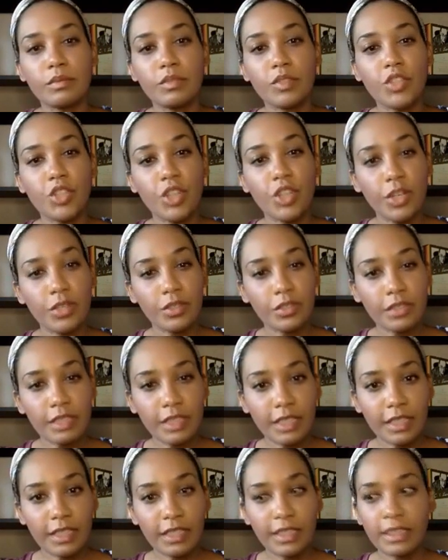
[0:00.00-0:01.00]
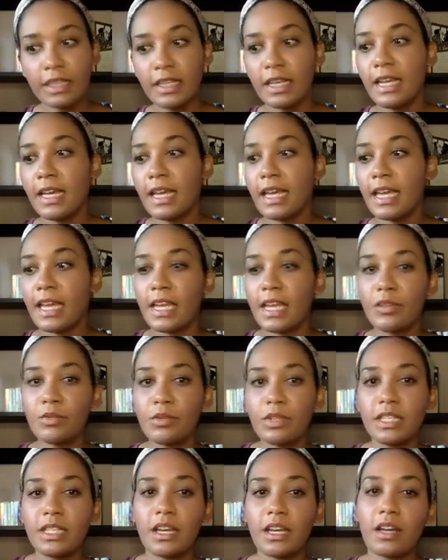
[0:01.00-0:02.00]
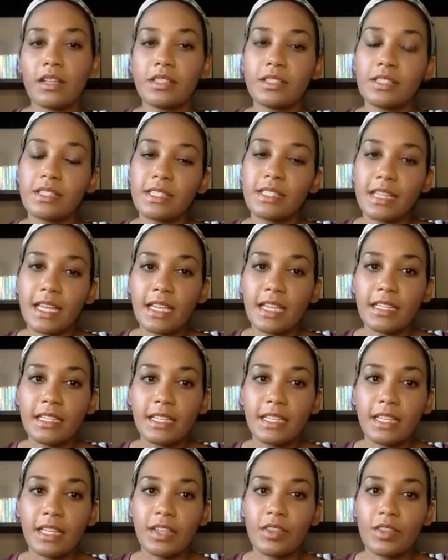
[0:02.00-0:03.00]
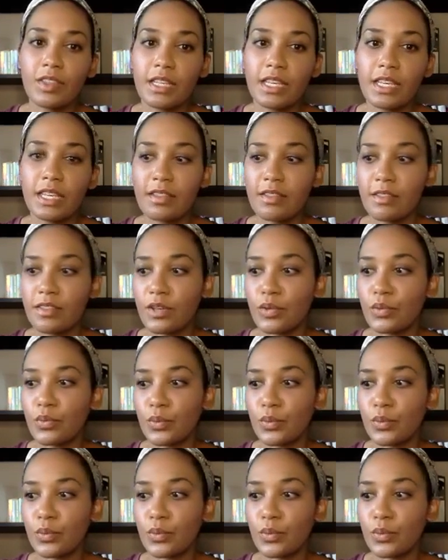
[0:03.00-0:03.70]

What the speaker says: journaling and really understanding the